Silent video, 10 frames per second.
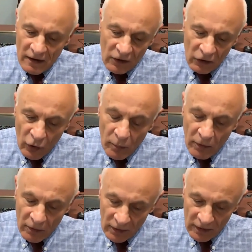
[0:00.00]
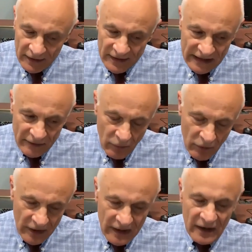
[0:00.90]
global
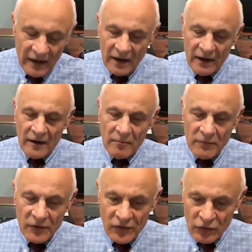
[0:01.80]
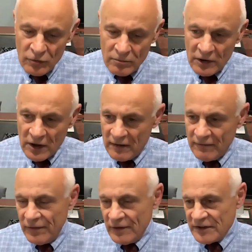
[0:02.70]
networking Zoom
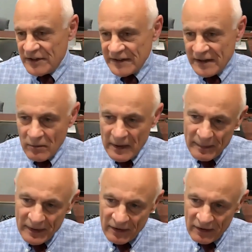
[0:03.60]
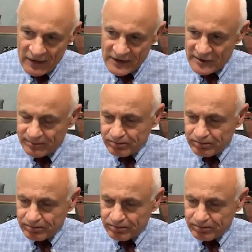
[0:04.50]
conferences and webinars,